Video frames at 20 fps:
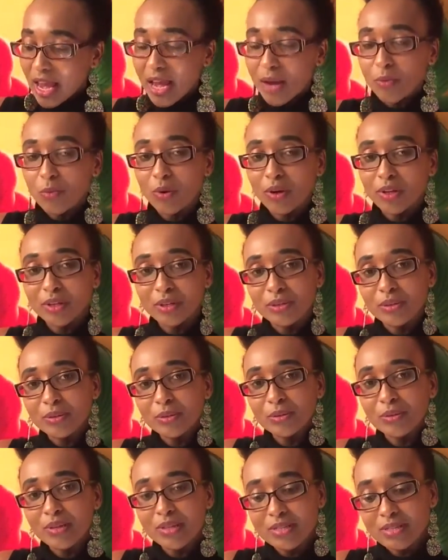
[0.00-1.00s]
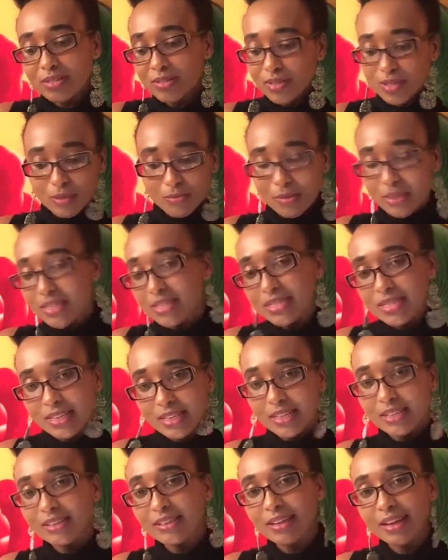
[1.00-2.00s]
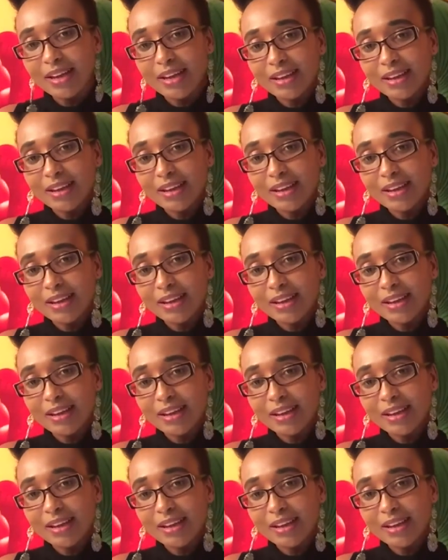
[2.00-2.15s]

And what you do is just mix it in